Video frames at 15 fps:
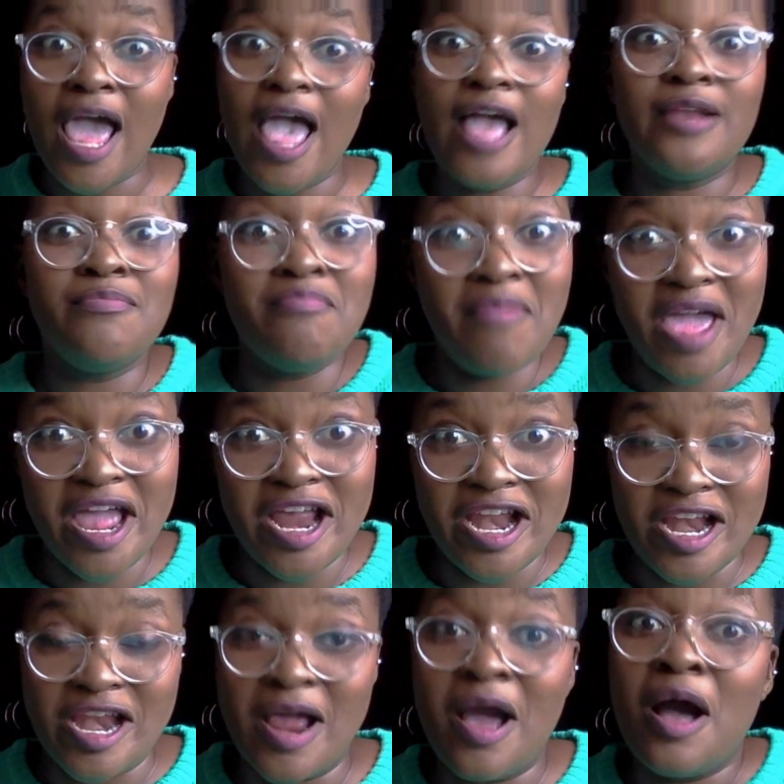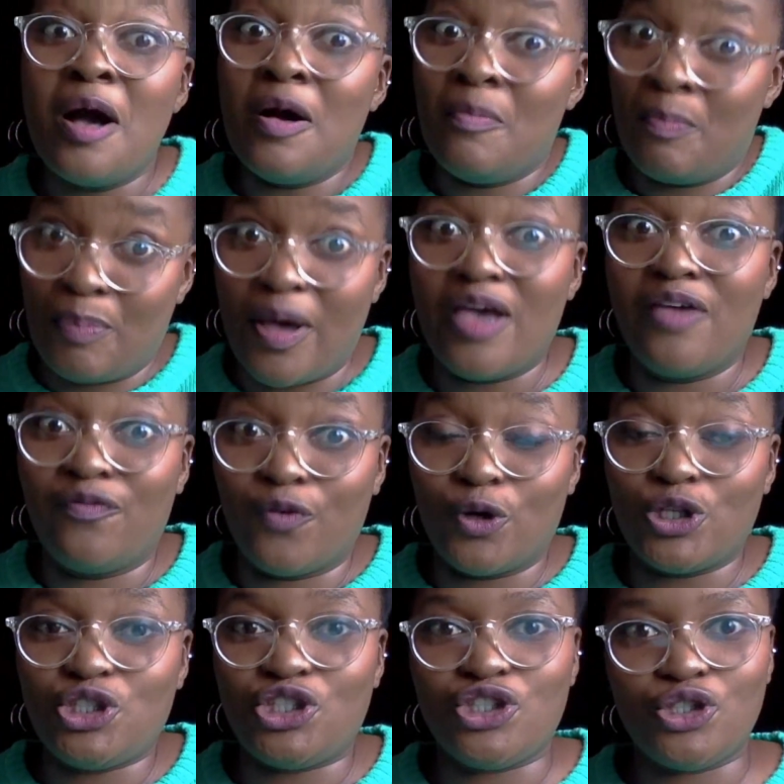and men by
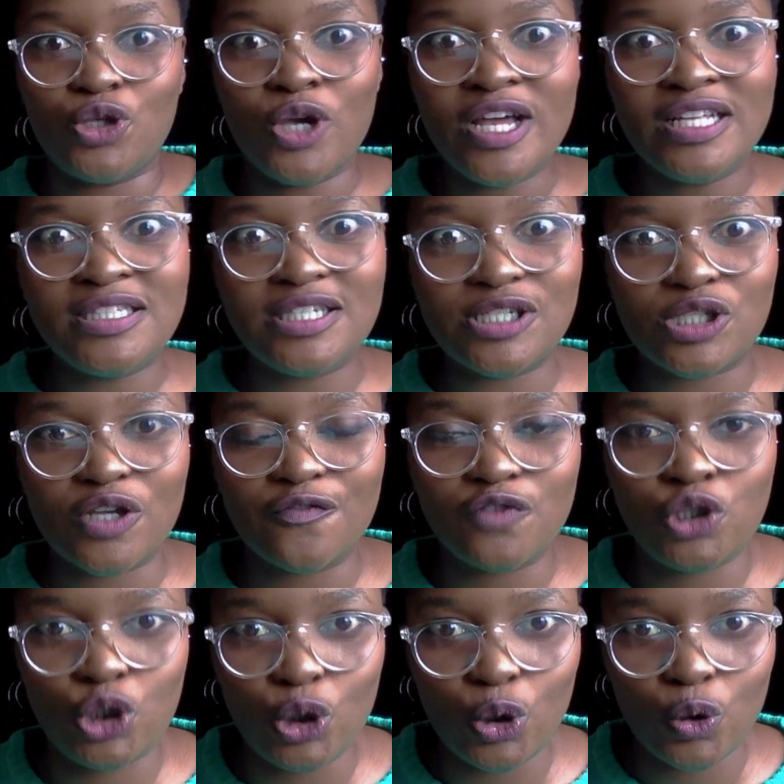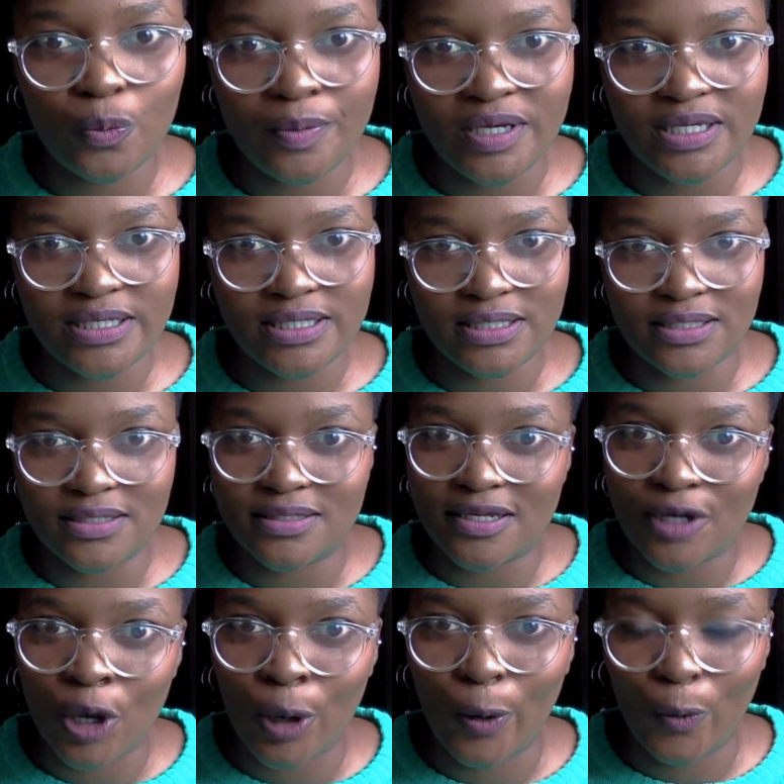virtue deserve 2 pieces at
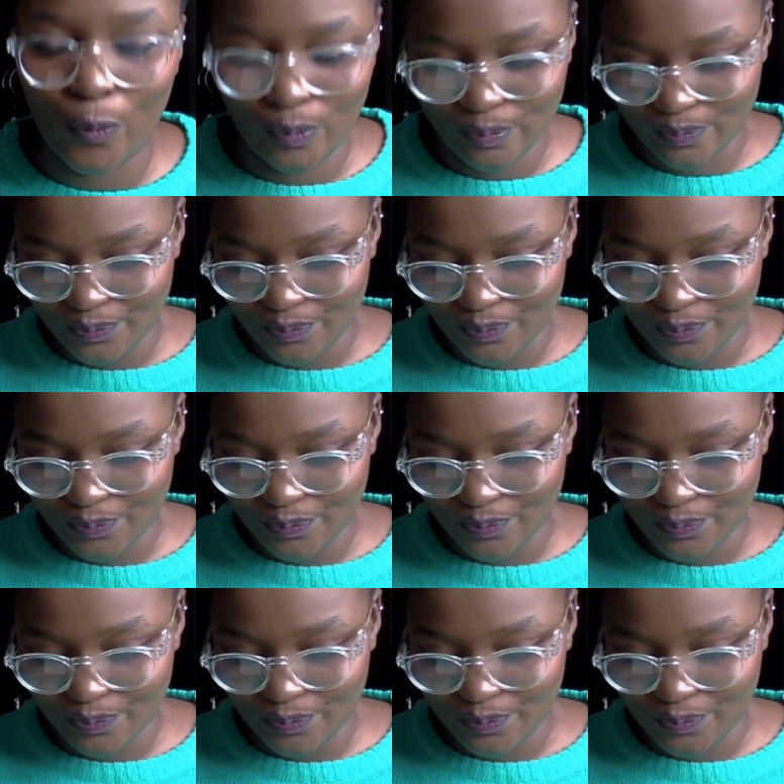home.